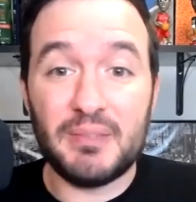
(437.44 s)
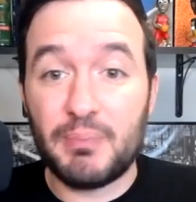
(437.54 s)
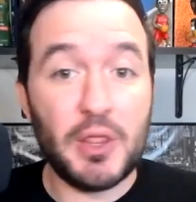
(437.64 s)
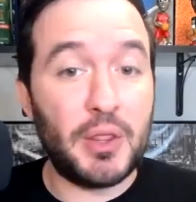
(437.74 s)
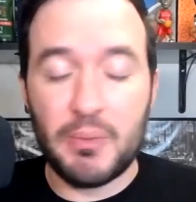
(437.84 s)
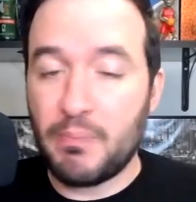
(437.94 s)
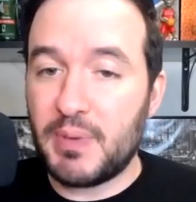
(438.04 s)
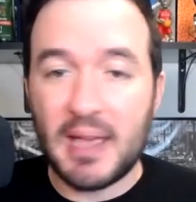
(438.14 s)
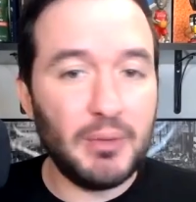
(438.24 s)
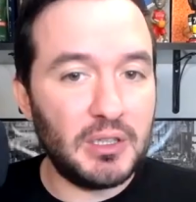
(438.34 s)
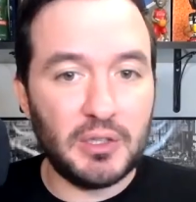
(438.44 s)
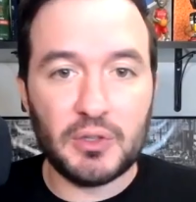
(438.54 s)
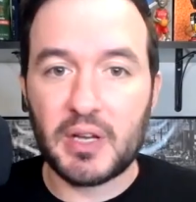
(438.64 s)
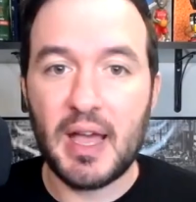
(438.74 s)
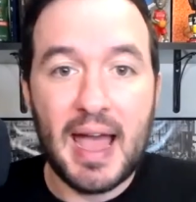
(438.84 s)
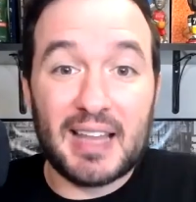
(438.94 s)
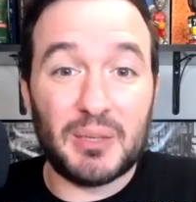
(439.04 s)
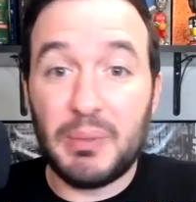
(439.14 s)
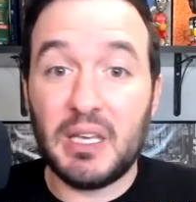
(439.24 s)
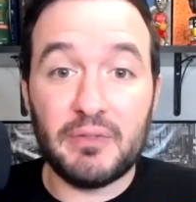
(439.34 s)
the Damian Lillard at the
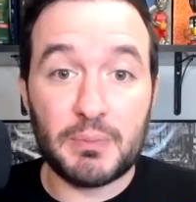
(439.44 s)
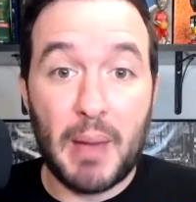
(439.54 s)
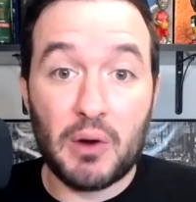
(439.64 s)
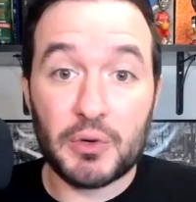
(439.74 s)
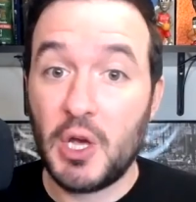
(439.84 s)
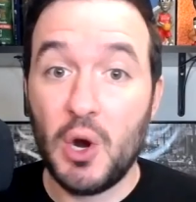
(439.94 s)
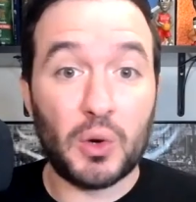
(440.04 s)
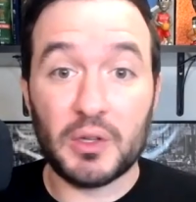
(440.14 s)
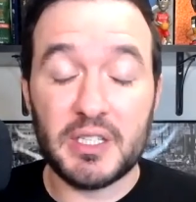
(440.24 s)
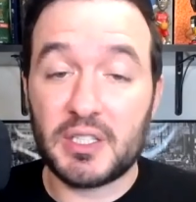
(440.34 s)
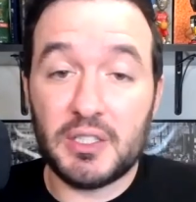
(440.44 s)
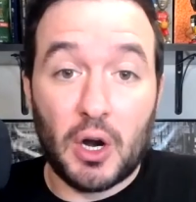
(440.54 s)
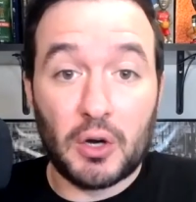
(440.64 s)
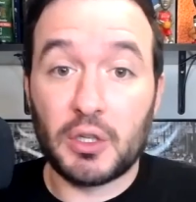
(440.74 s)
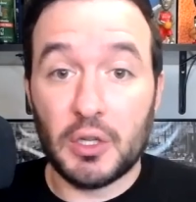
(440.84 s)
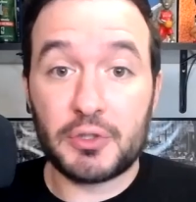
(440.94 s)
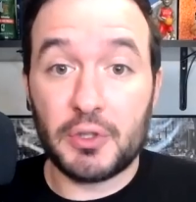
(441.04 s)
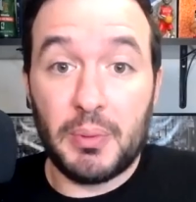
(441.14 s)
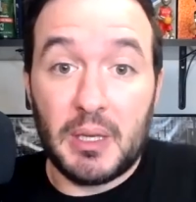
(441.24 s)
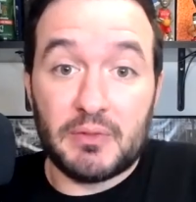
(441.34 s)
peak of his powers, or at least darn close to the
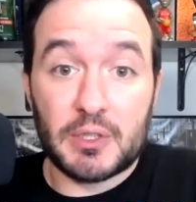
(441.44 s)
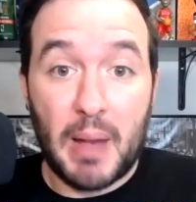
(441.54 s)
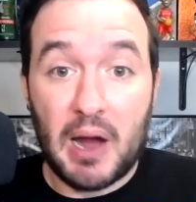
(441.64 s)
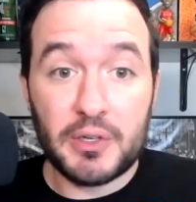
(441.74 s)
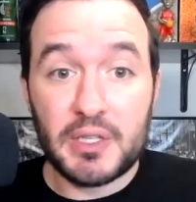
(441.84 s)
peak of his powers?